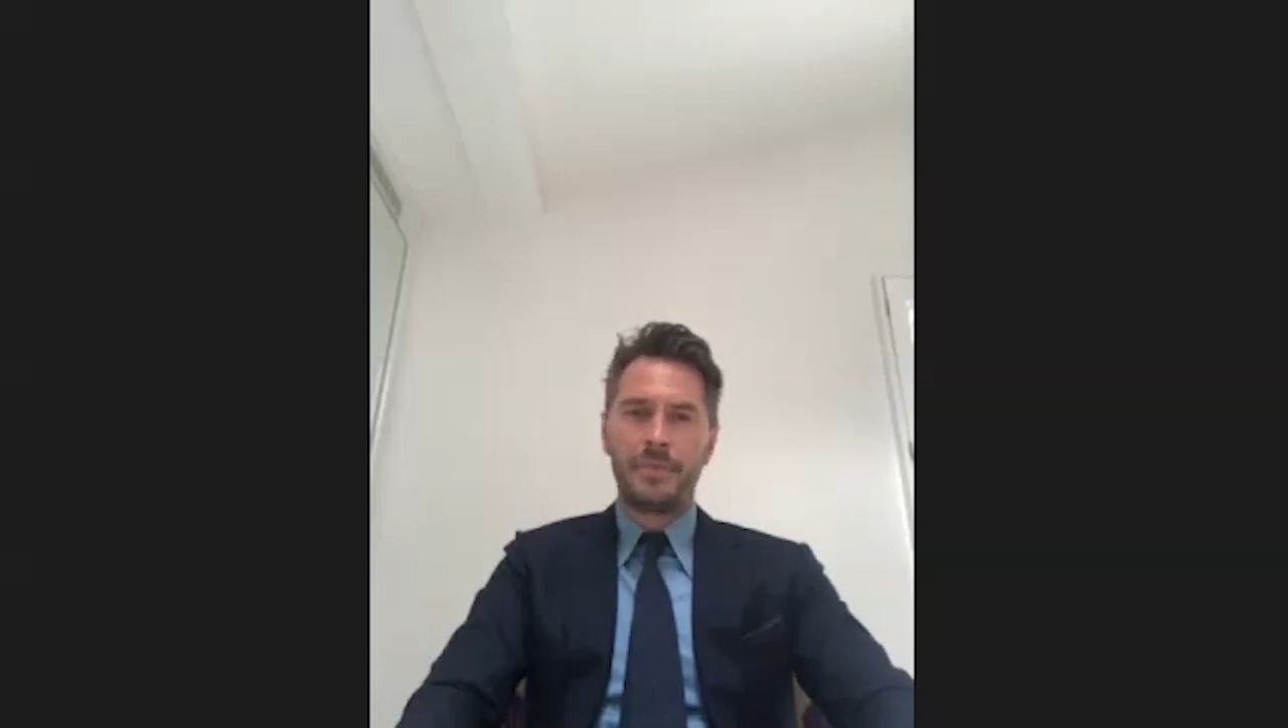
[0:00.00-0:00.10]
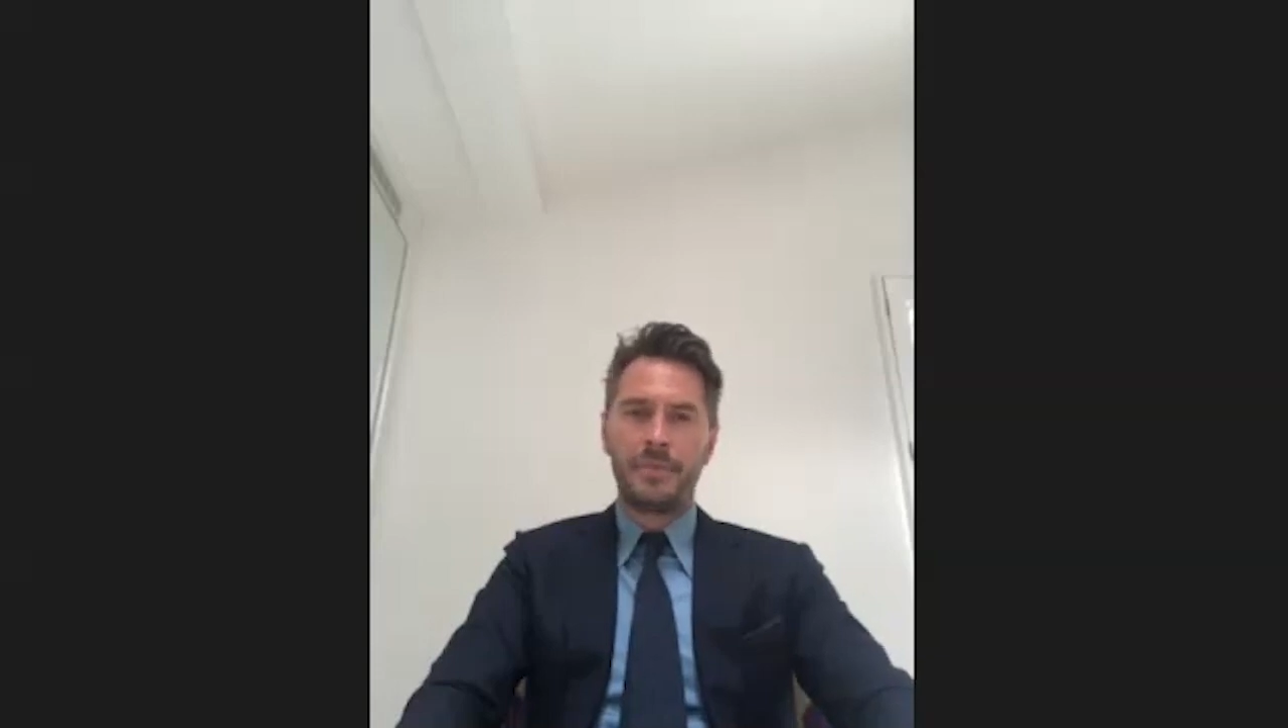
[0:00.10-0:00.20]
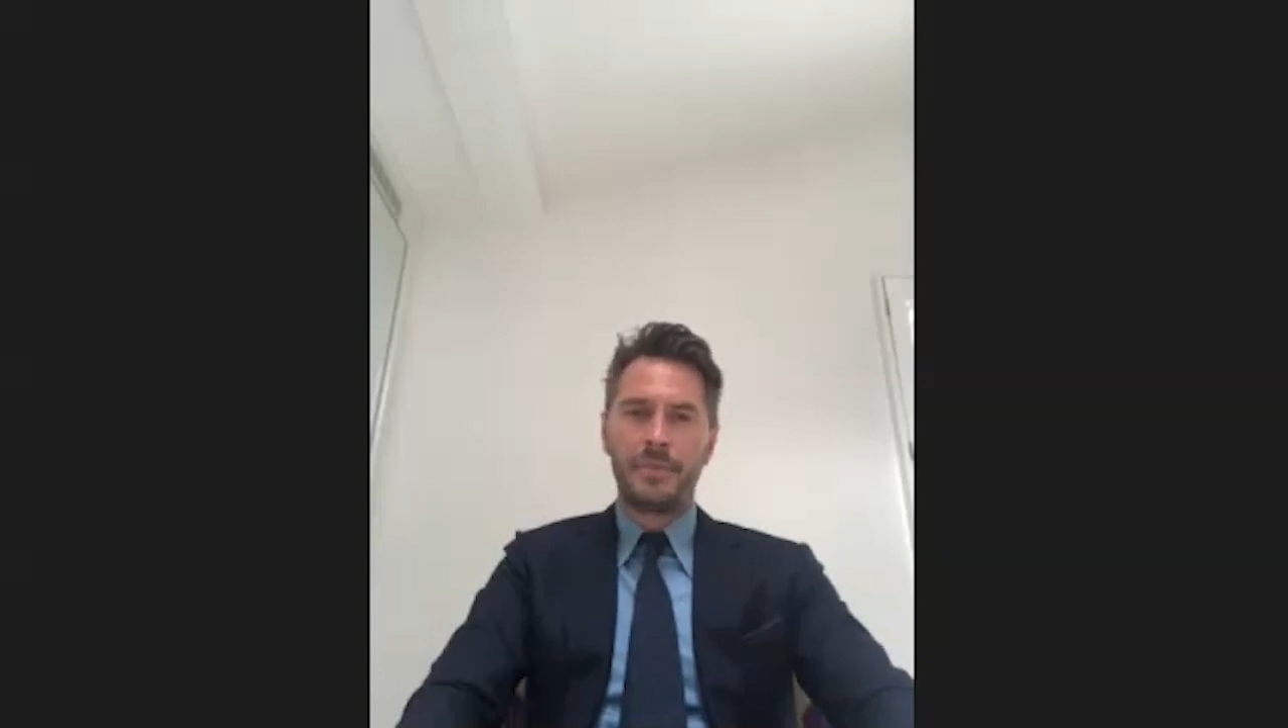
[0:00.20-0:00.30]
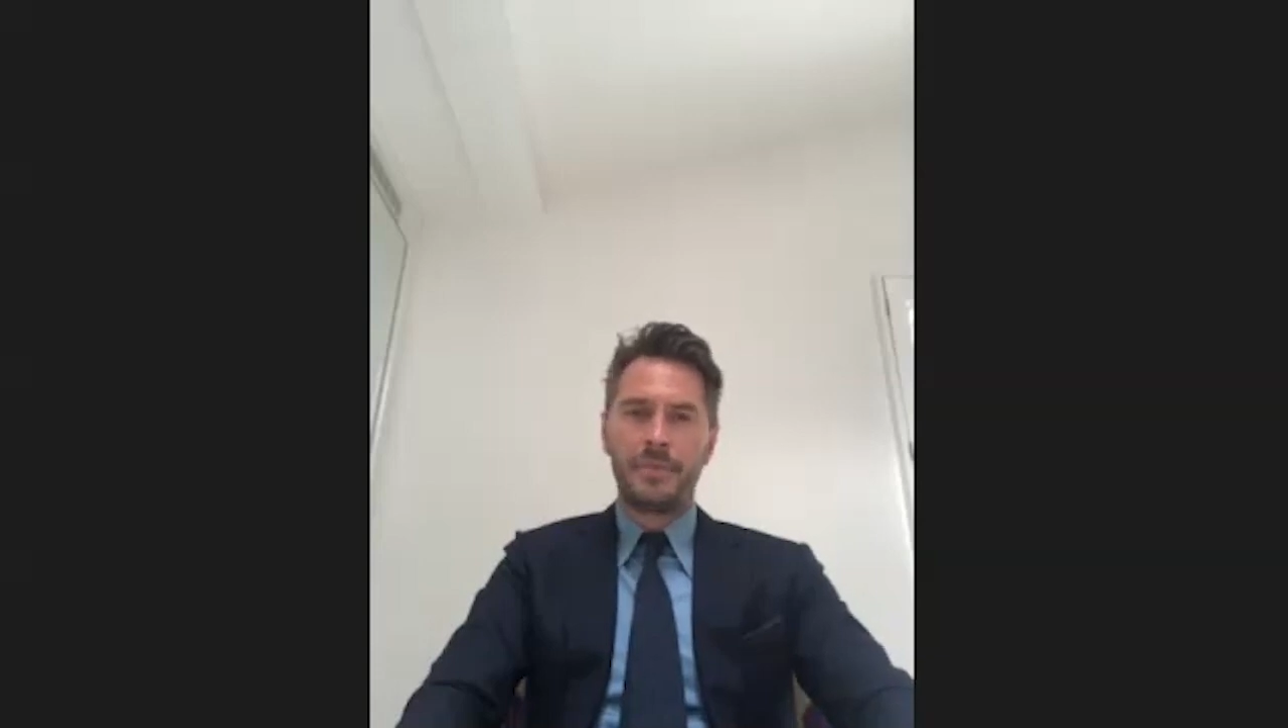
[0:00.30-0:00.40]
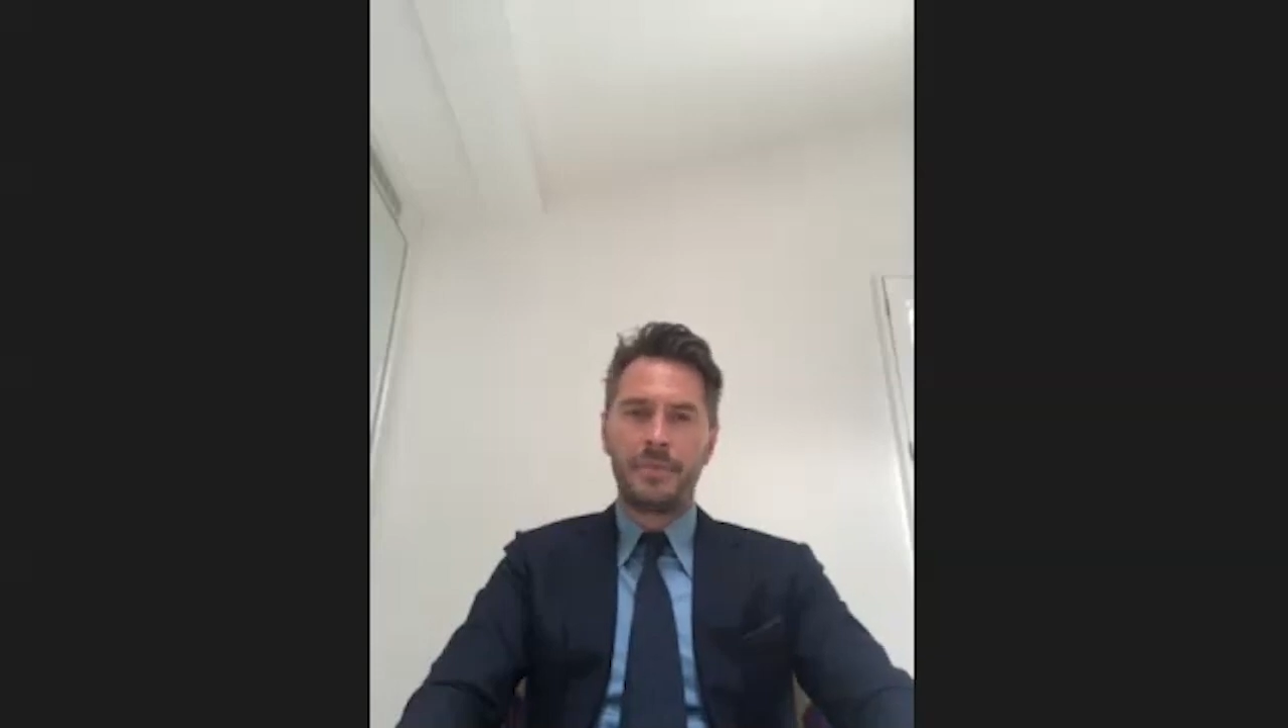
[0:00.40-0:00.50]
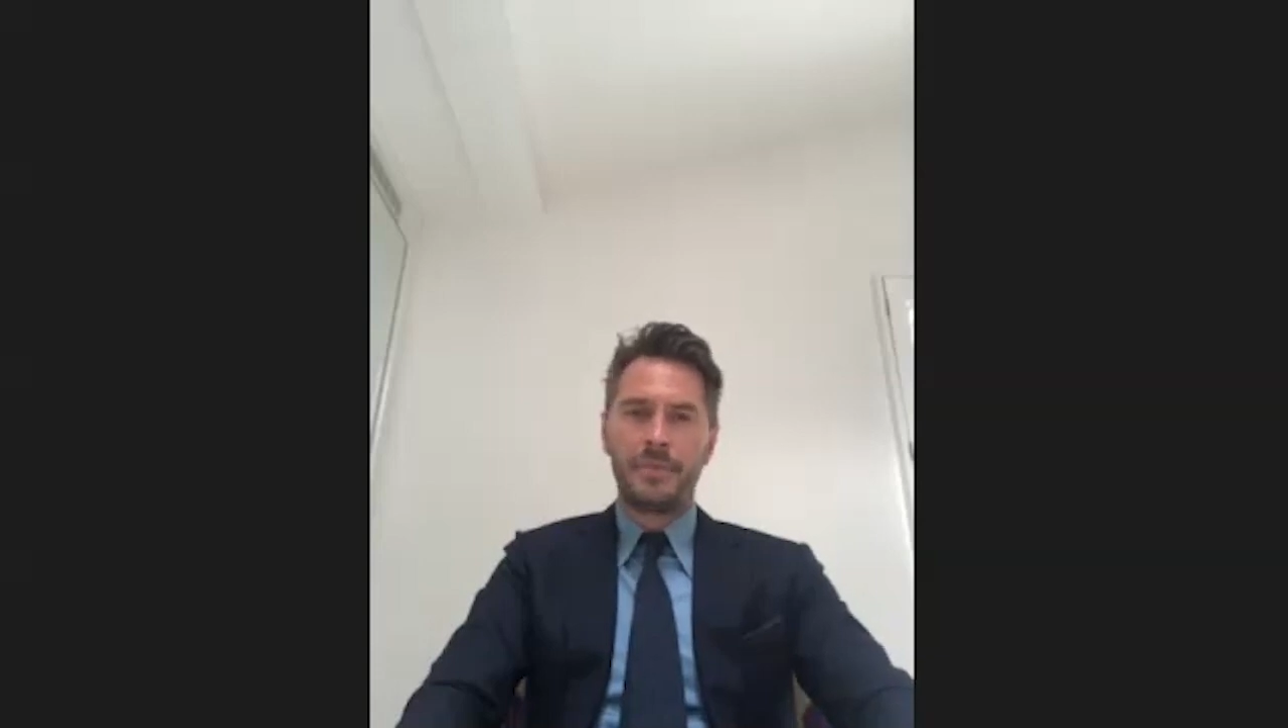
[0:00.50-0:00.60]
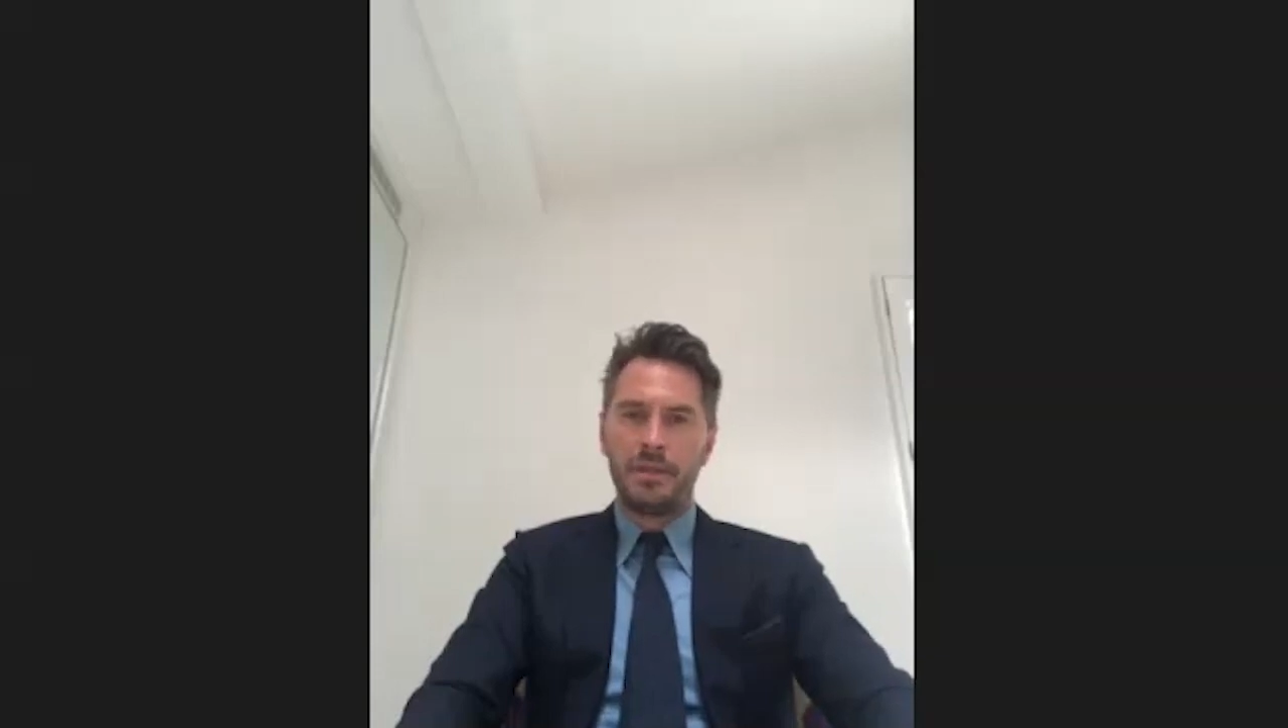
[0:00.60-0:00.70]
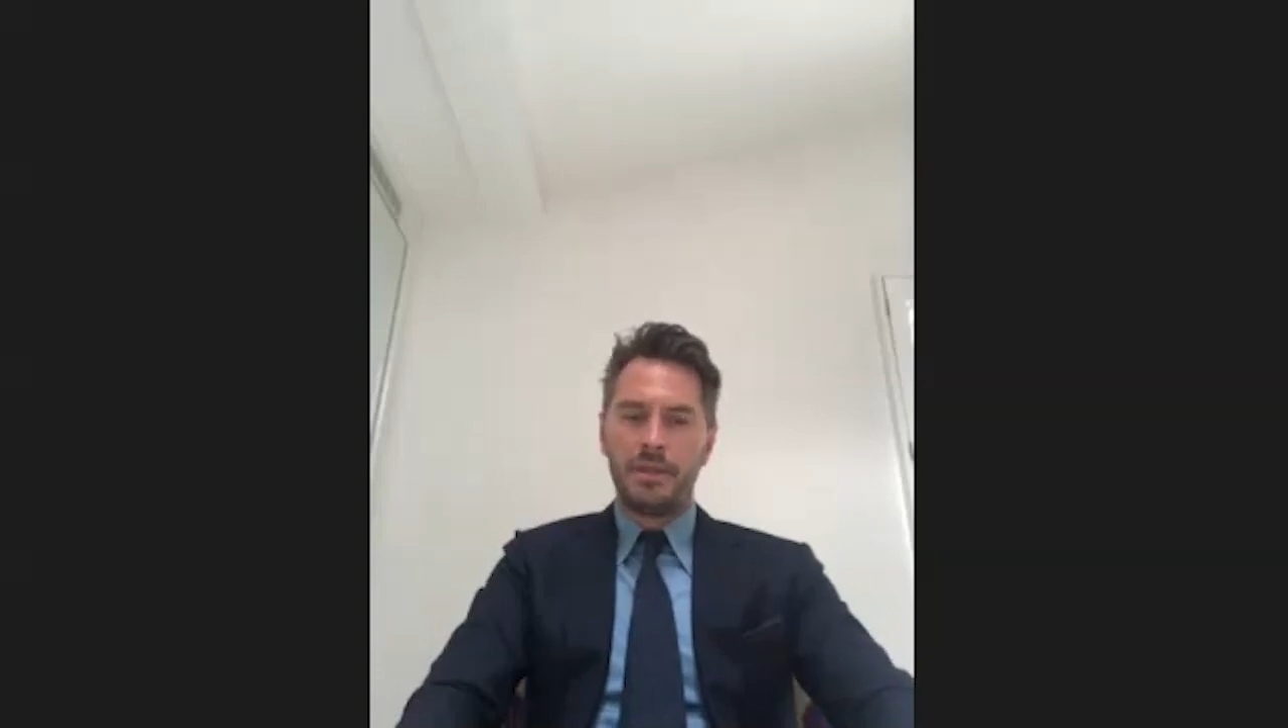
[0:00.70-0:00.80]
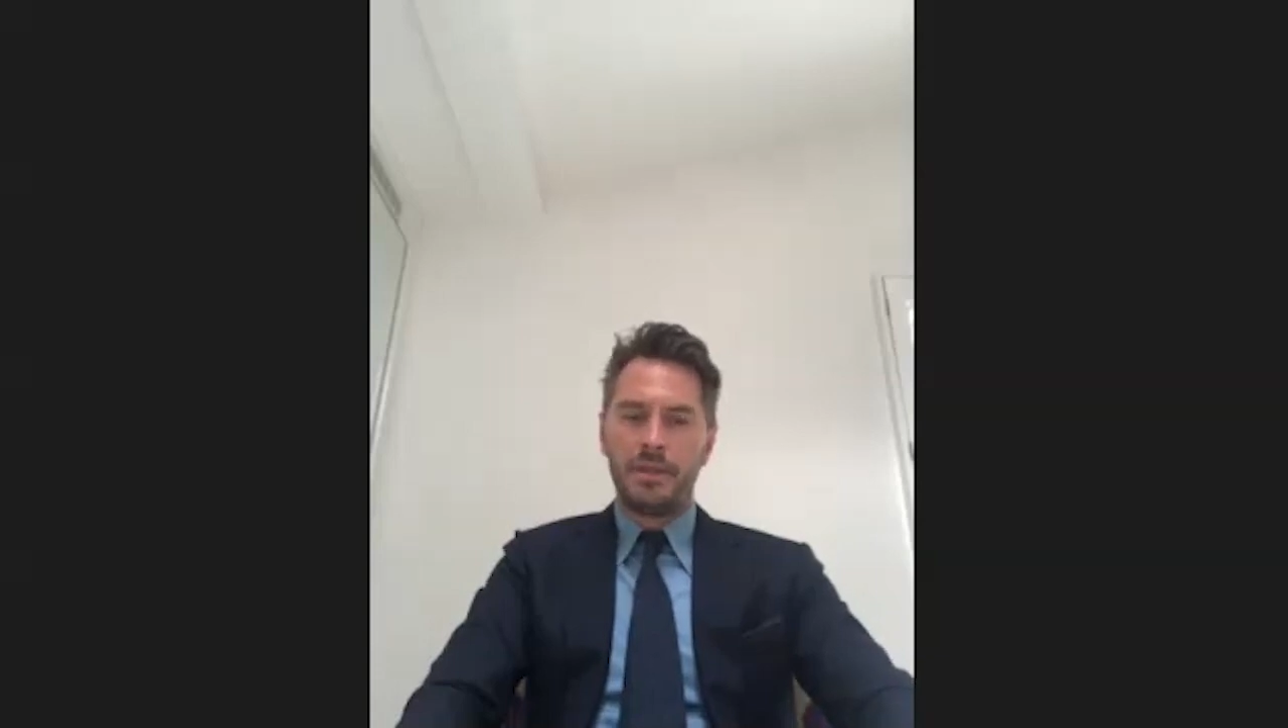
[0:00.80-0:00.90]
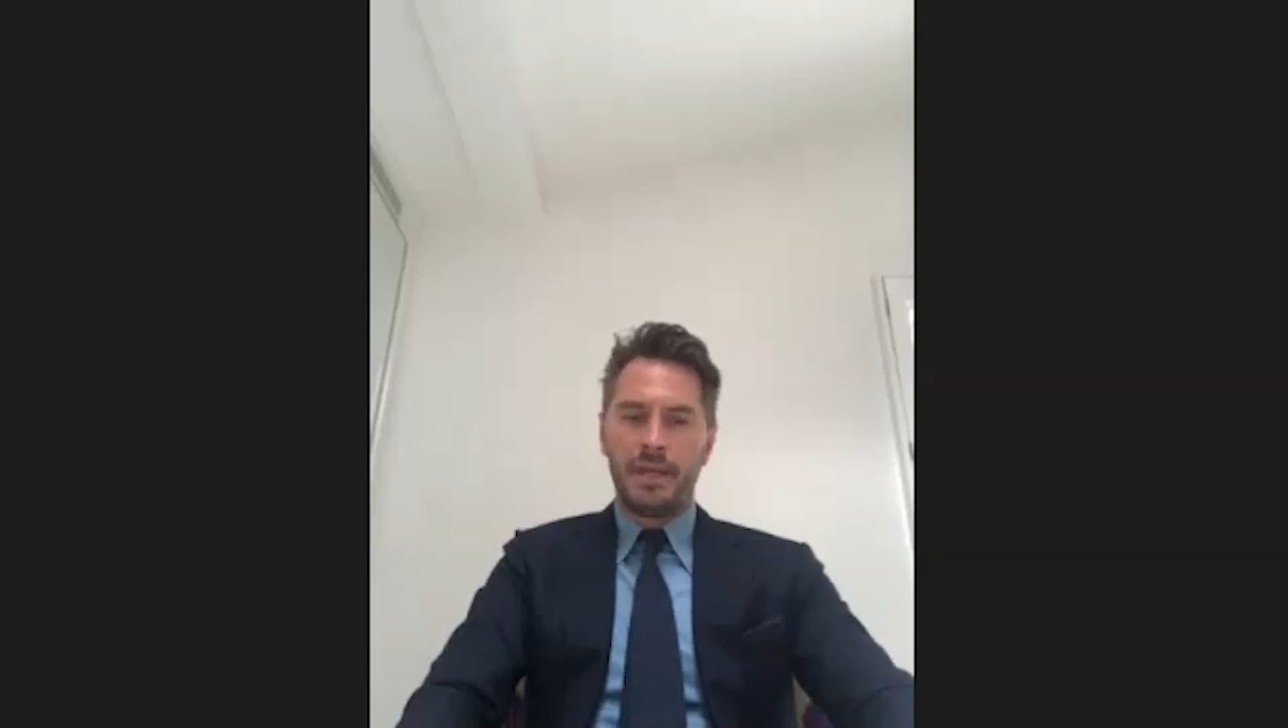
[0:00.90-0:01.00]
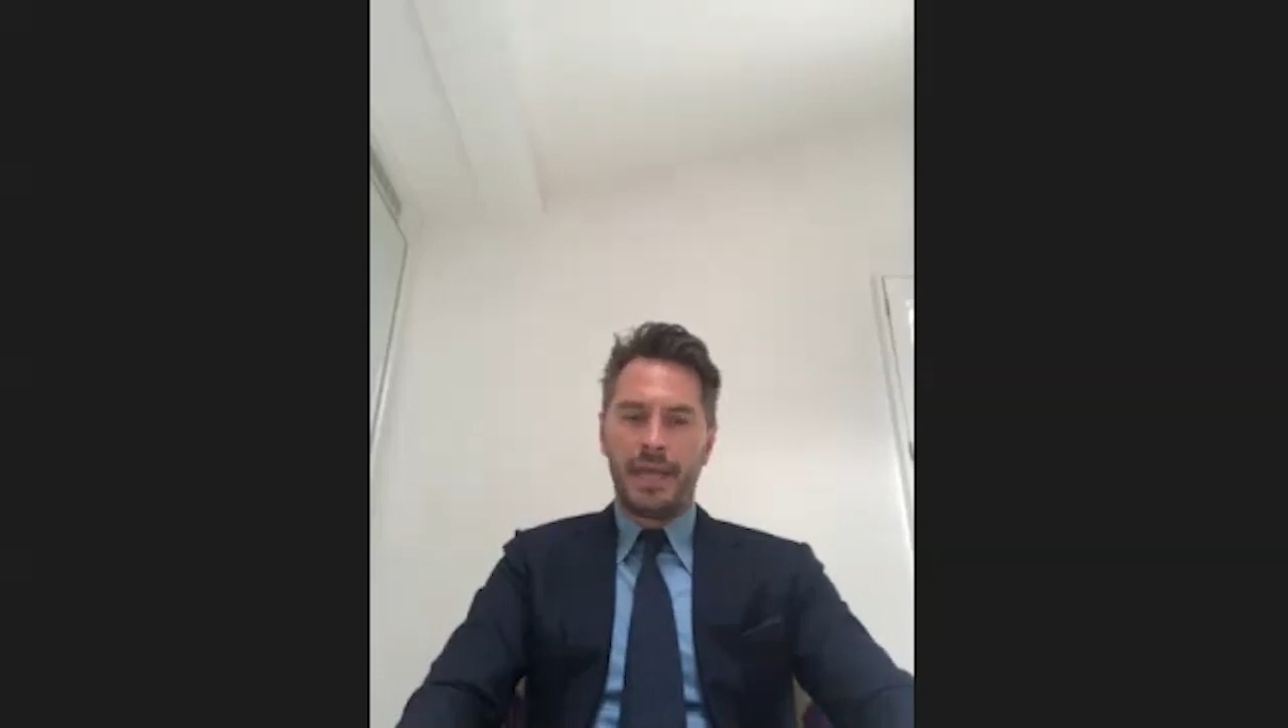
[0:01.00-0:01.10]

doing the appointment,